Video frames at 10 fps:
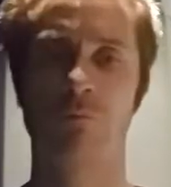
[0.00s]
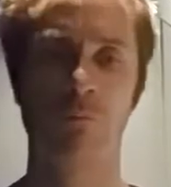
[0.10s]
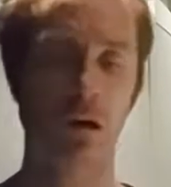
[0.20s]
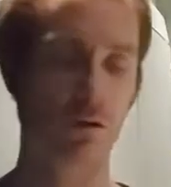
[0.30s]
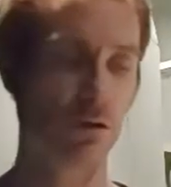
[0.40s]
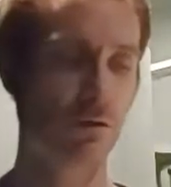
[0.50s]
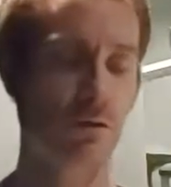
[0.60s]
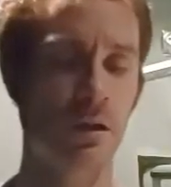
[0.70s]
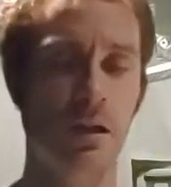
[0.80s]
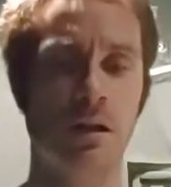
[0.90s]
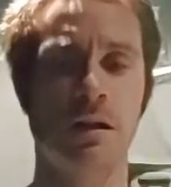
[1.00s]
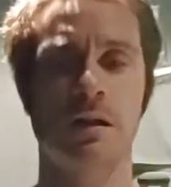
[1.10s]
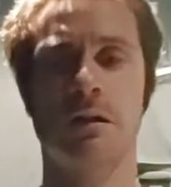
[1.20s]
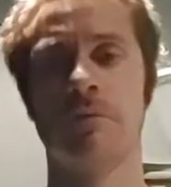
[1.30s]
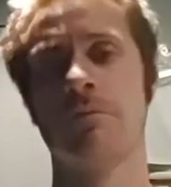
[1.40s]
Martin Luther King,
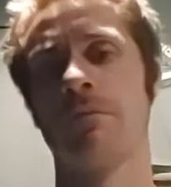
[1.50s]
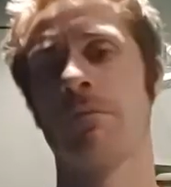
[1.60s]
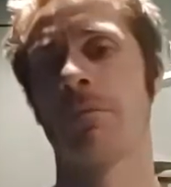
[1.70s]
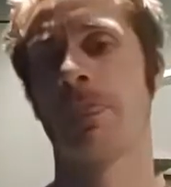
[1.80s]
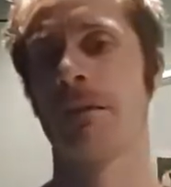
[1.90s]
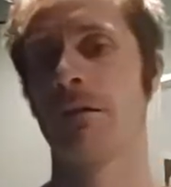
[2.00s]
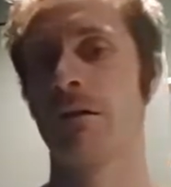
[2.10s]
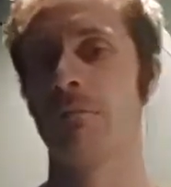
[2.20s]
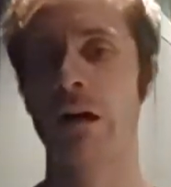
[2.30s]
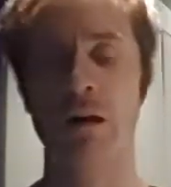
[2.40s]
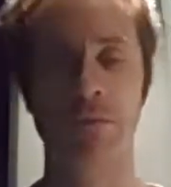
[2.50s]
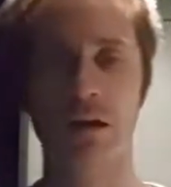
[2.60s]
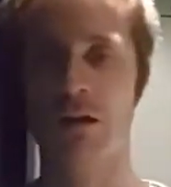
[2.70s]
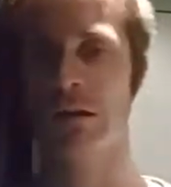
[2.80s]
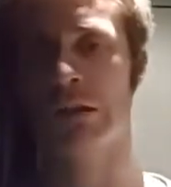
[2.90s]
Muhammad
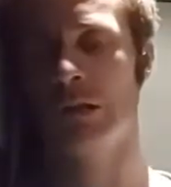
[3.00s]
Ali,